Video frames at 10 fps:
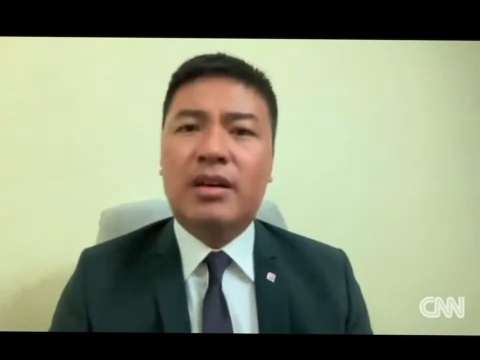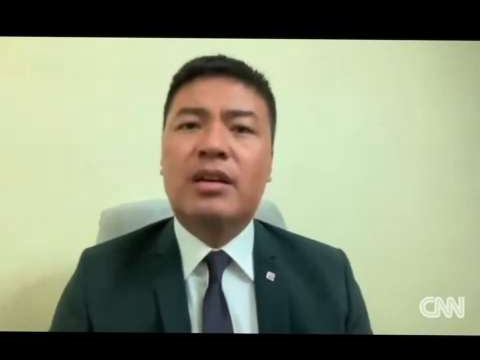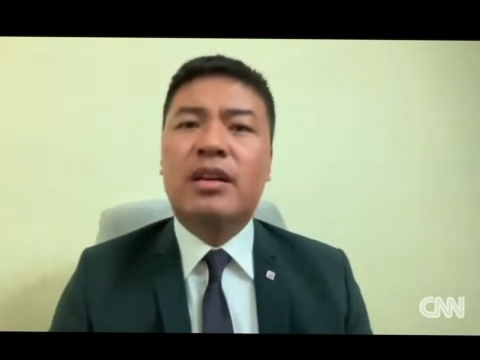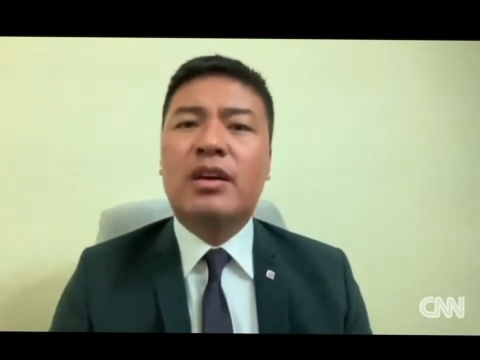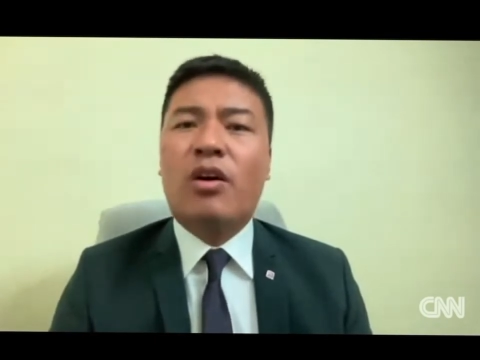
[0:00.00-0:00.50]

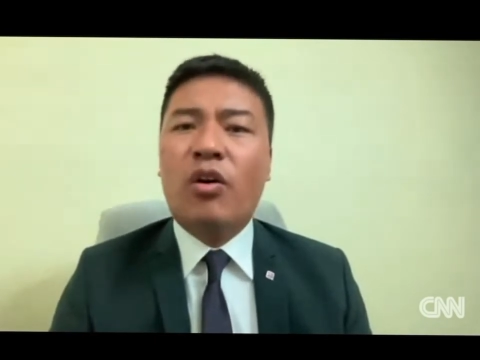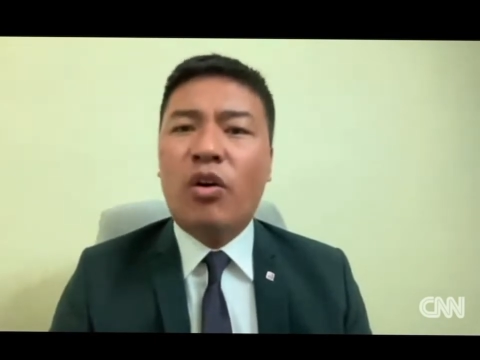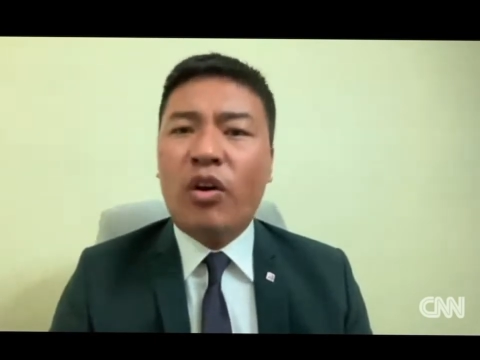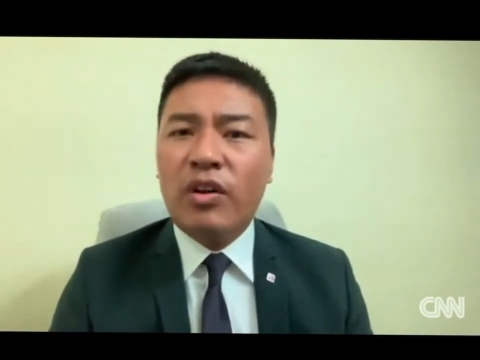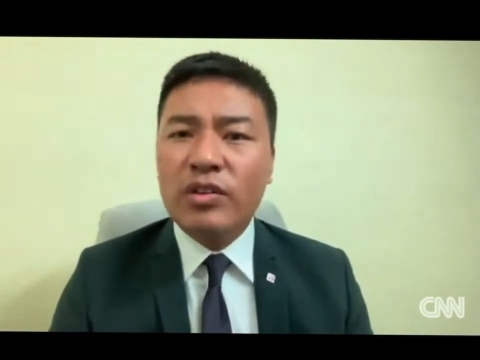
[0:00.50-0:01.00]
They
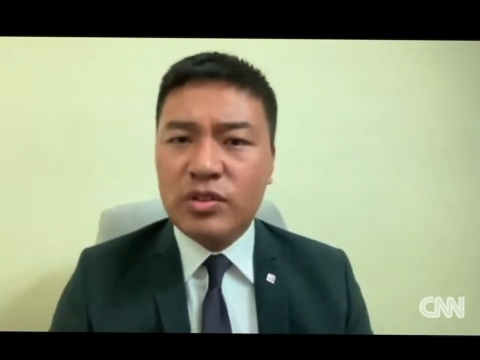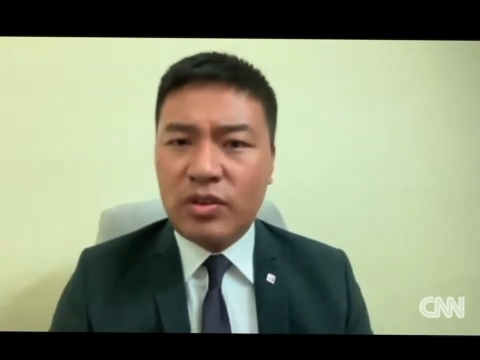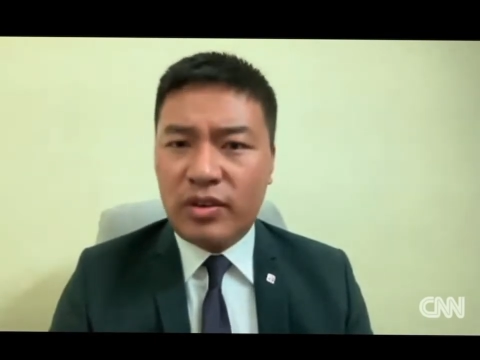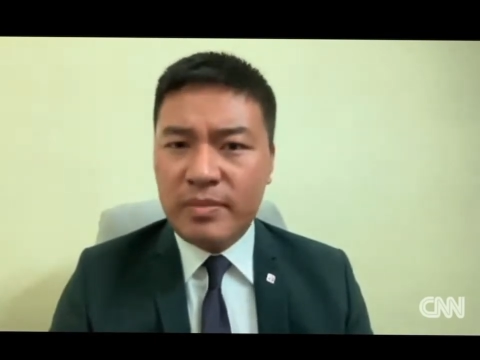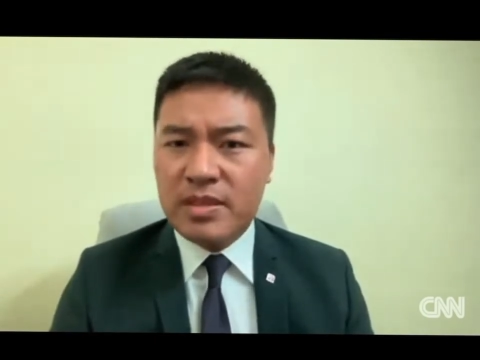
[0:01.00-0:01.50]
all saw
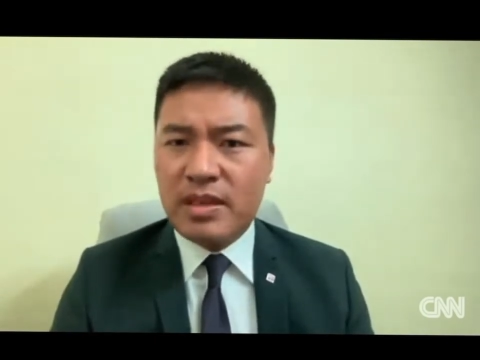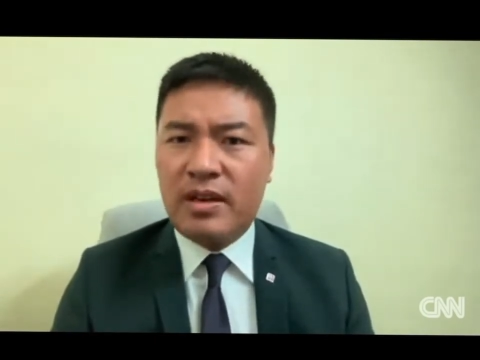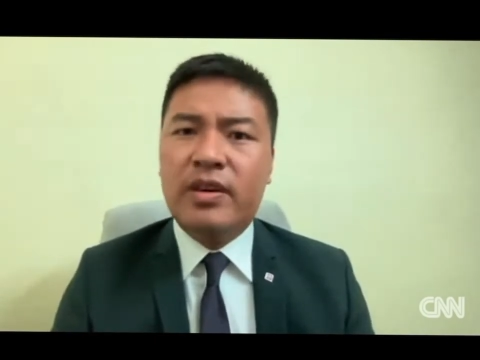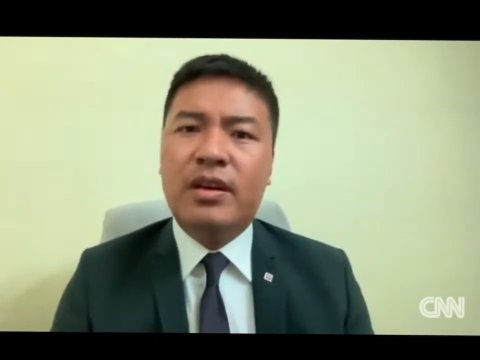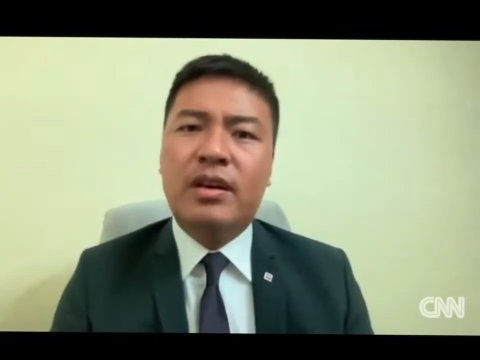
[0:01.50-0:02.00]

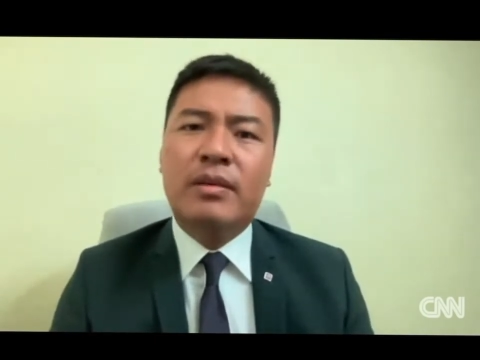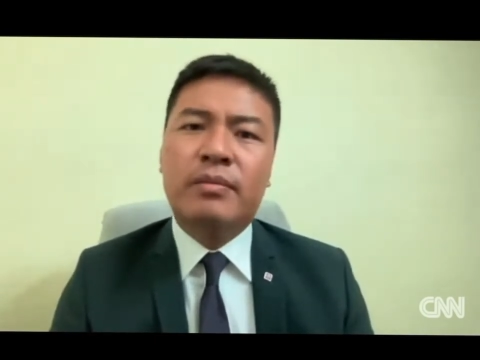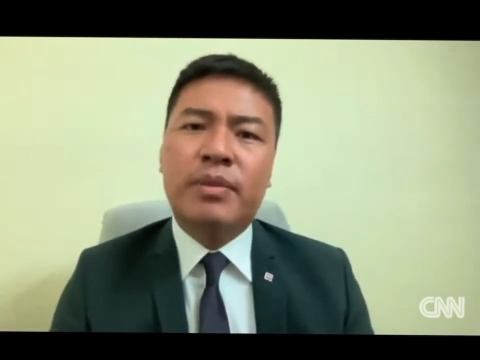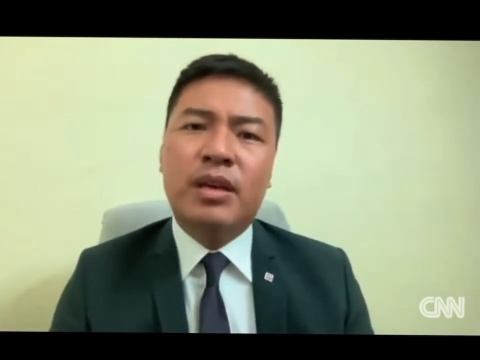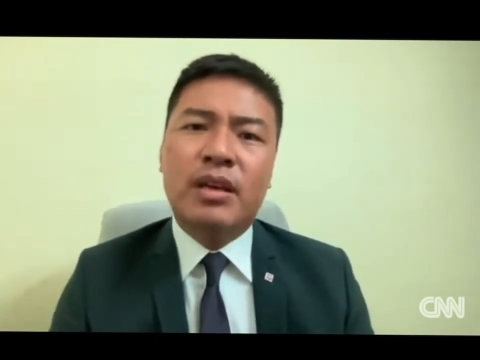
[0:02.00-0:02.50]
themselves
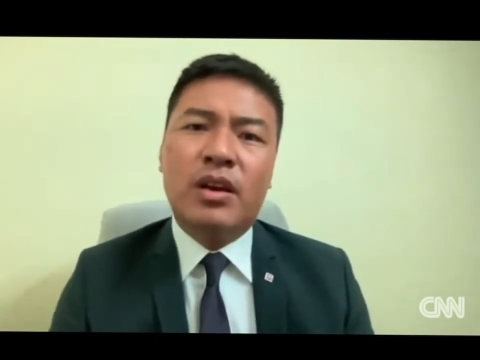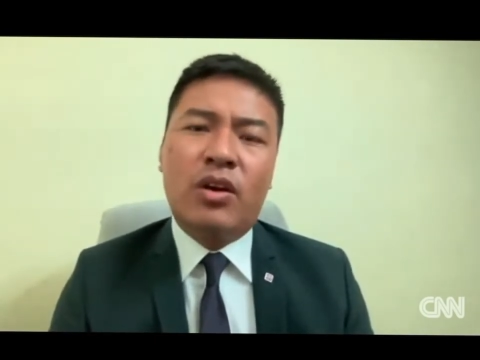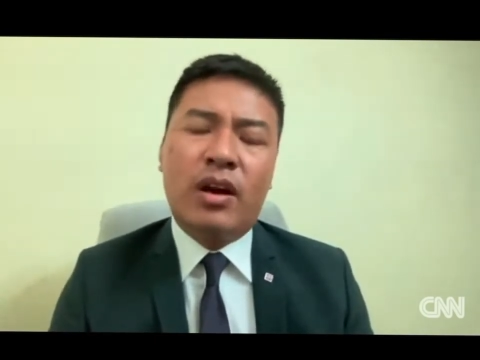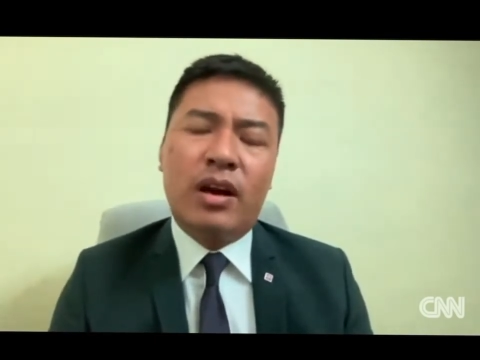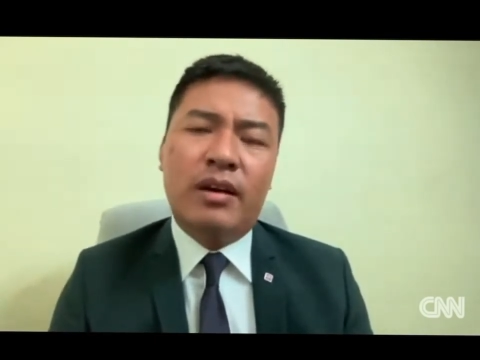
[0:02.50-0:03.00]
being
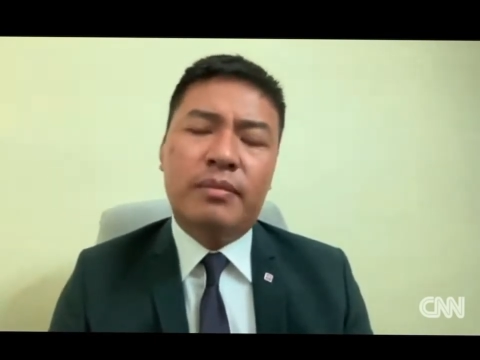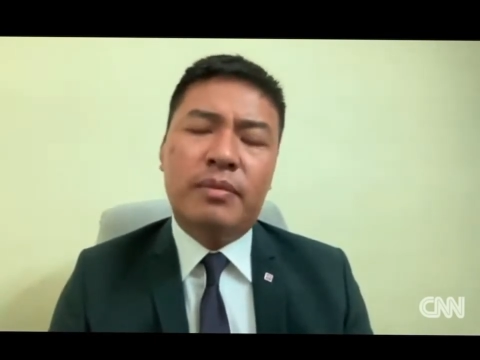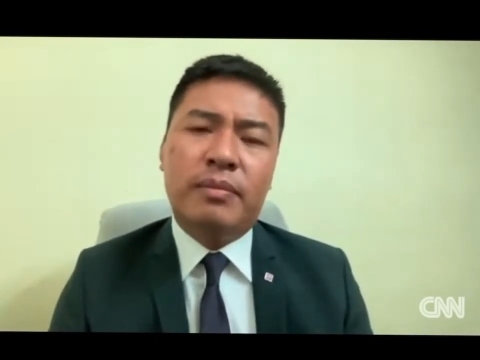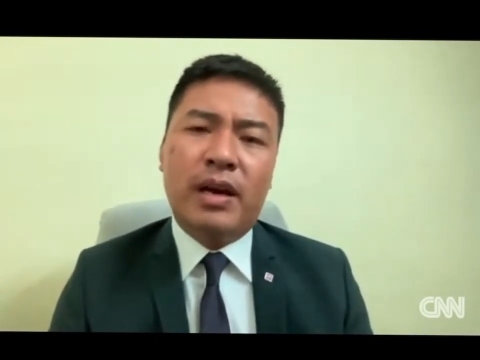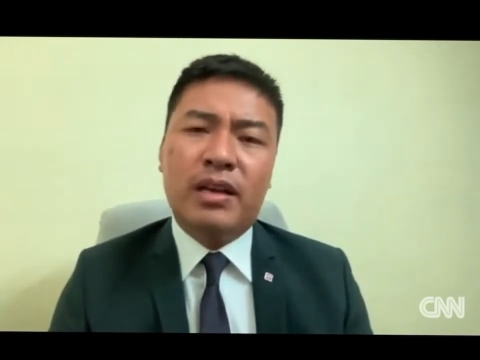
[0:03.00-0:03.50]
locked
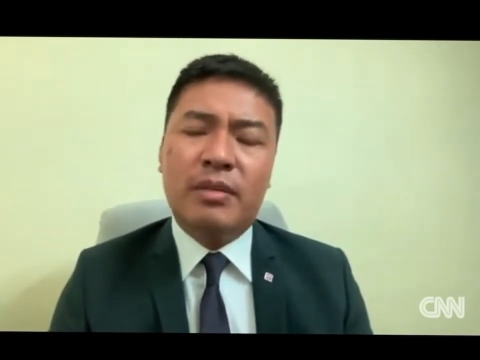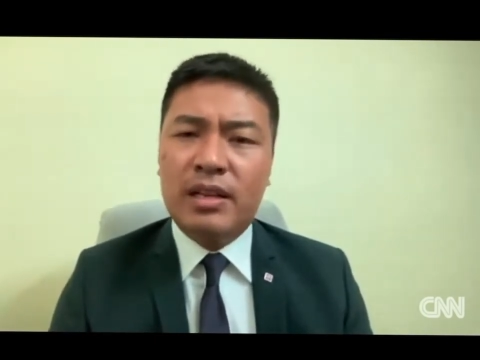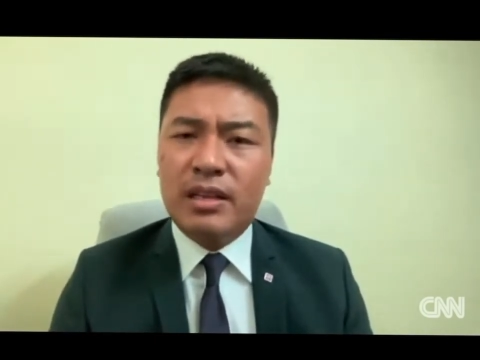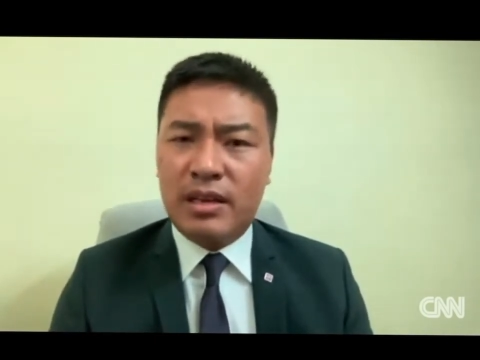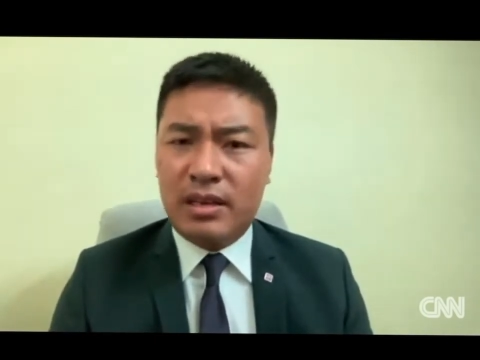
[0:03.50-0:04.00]
up by the
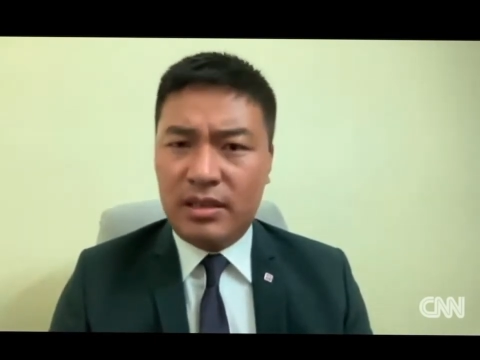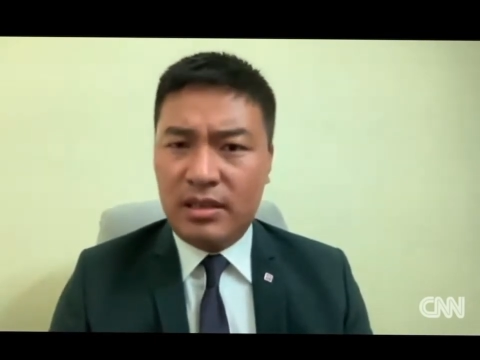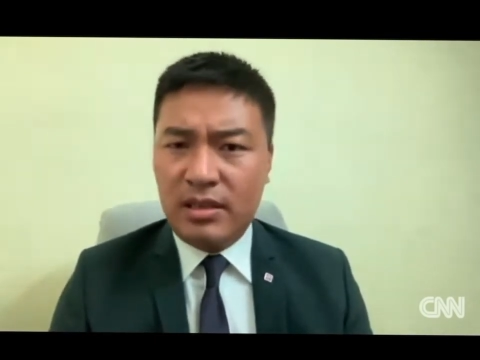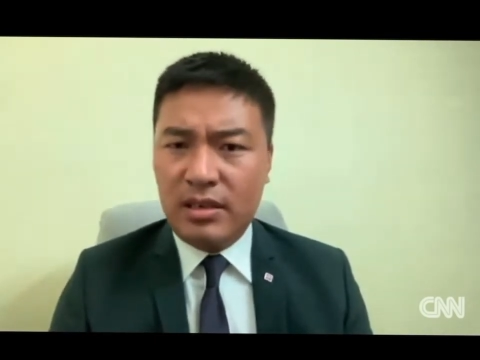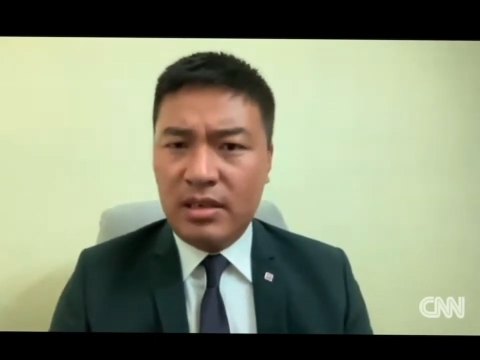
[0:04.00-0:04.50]
military
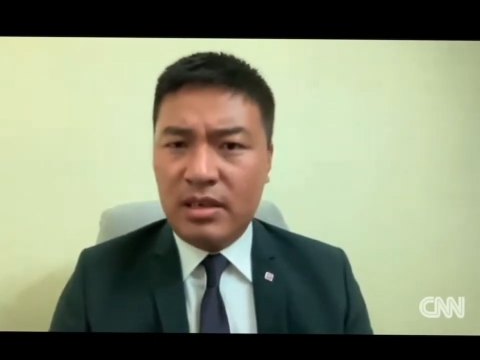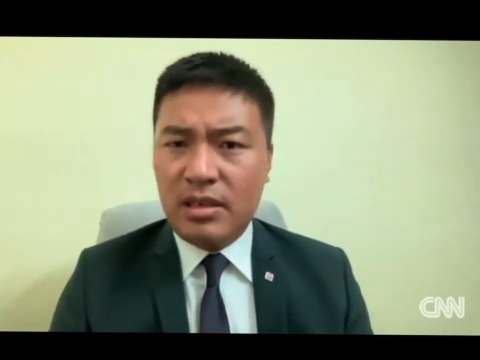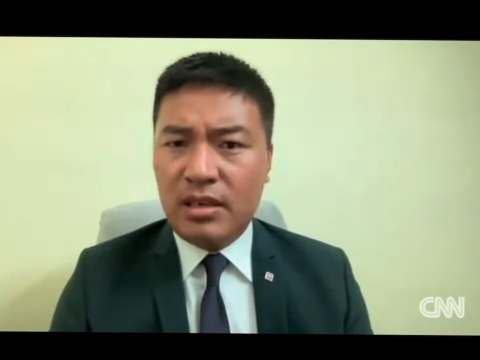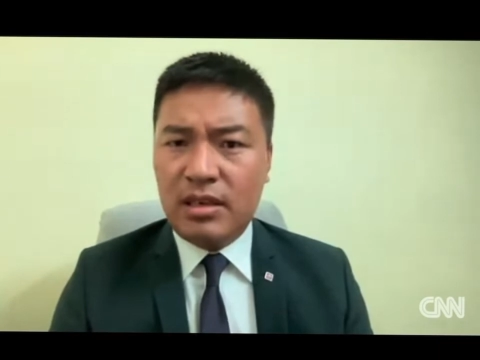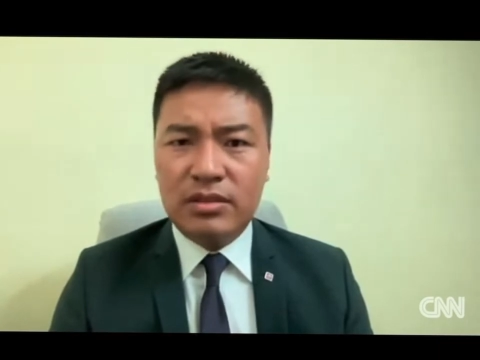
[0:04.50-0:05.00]

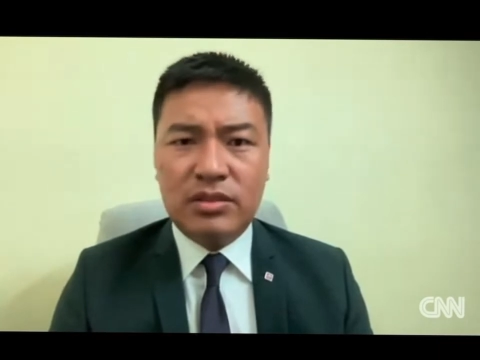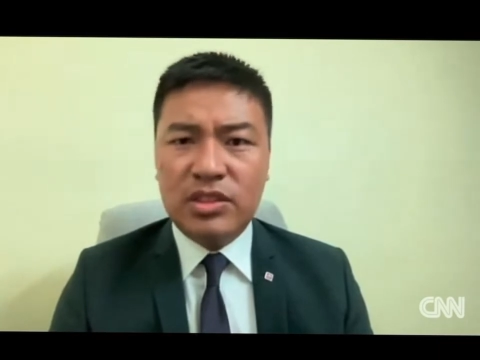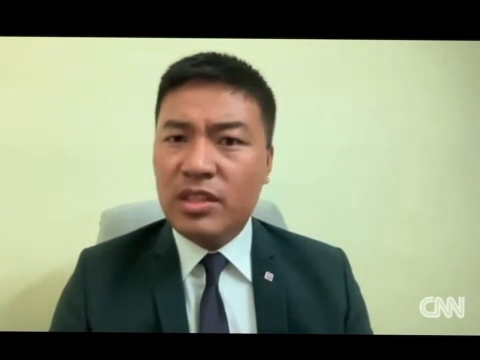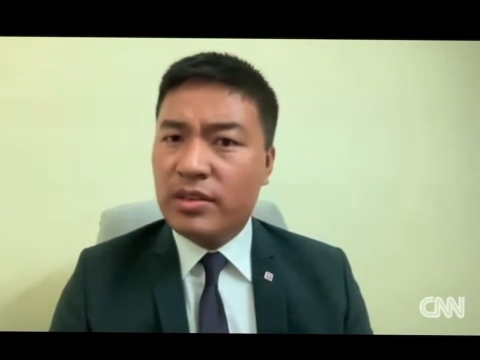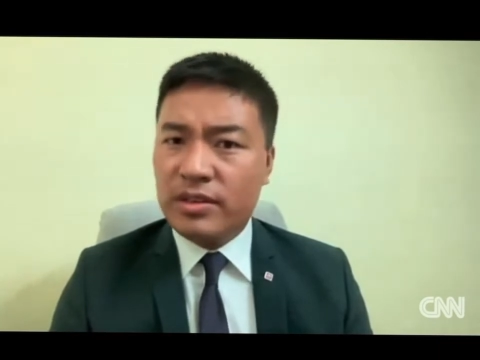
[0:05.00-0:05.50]
uh,
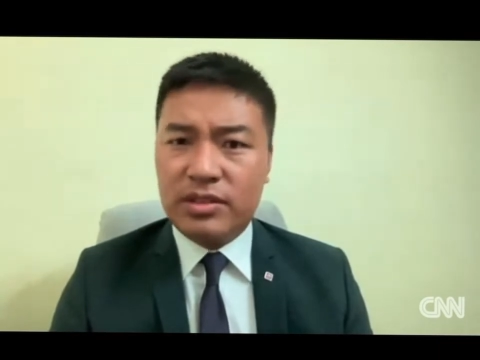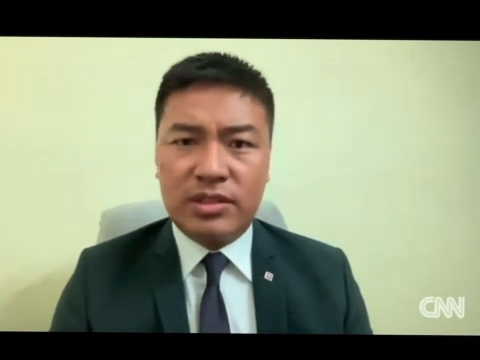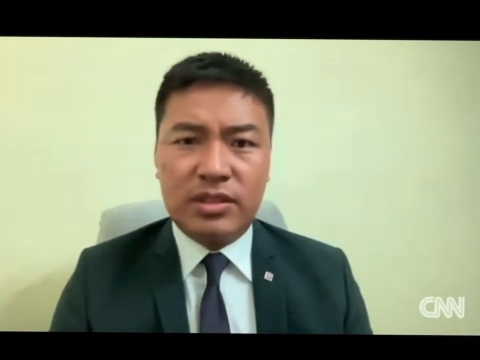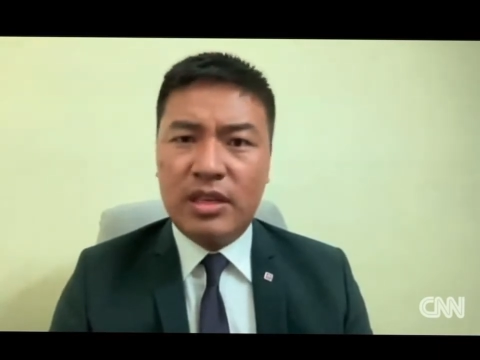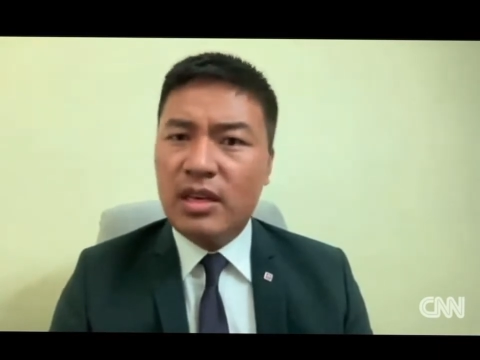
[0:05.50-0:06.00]
generals.